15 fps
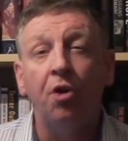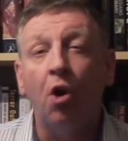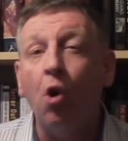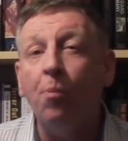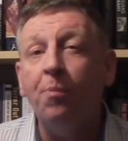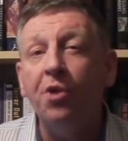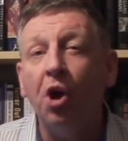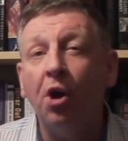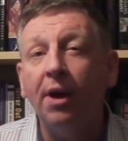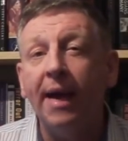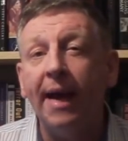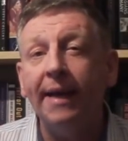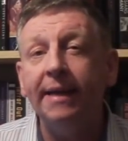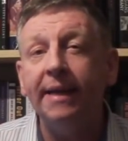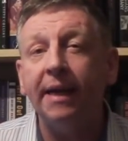Hope Not
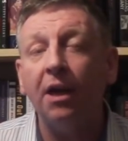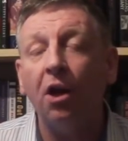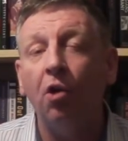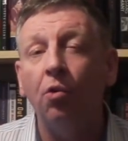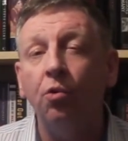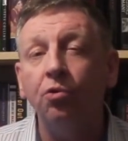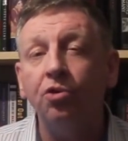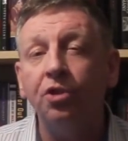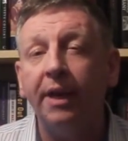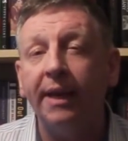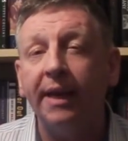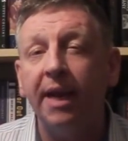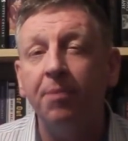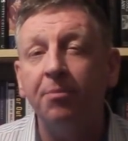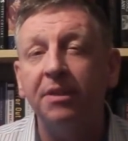Hate, Nick Lowell, Jenny
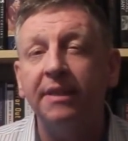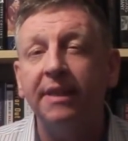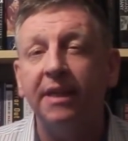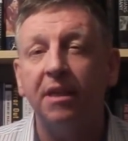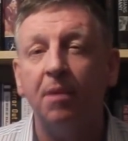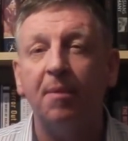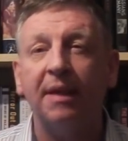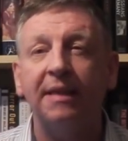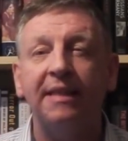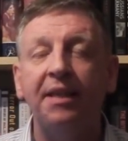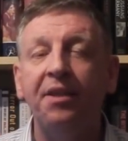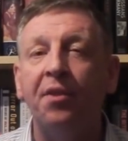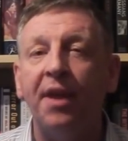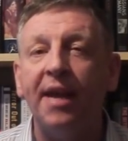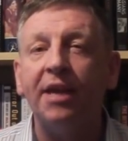Gable, Satellite
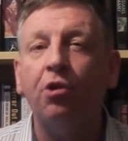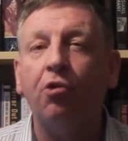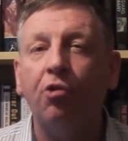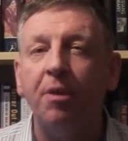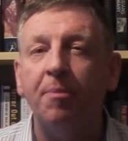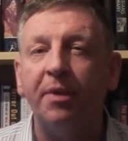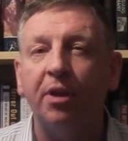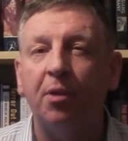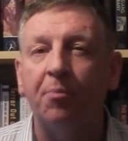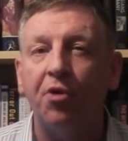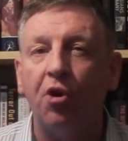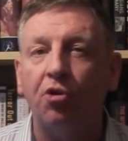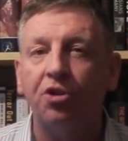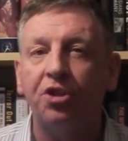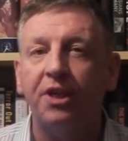Magazine, they're criminal
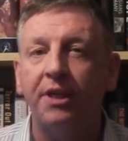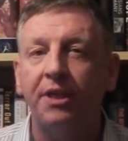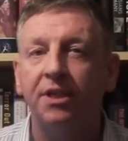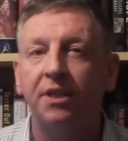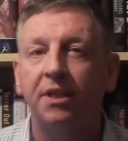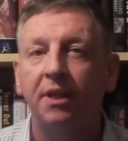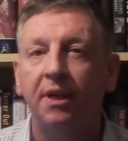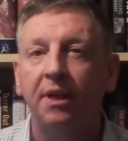proxies.